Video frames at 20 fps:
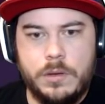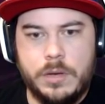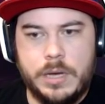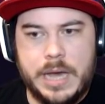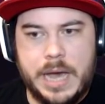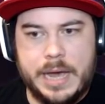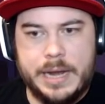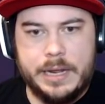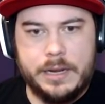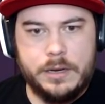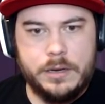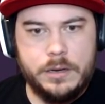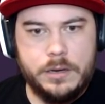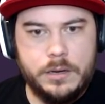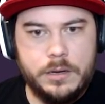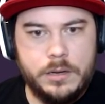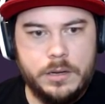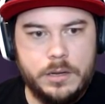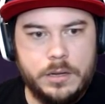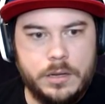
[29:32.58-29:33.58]
Got it.
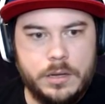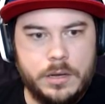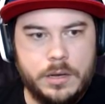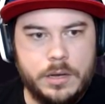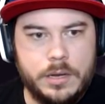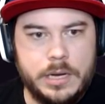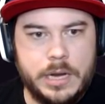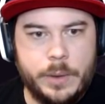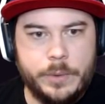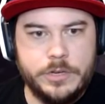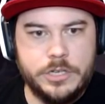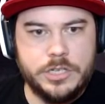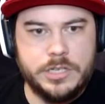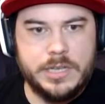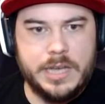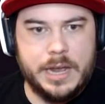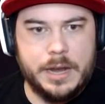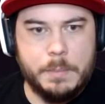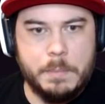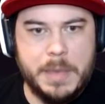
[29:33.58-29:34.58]
Now we just
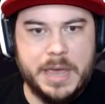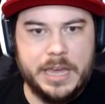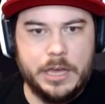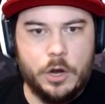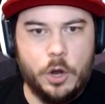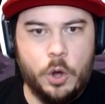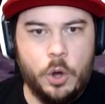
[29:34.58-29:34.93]
got to make it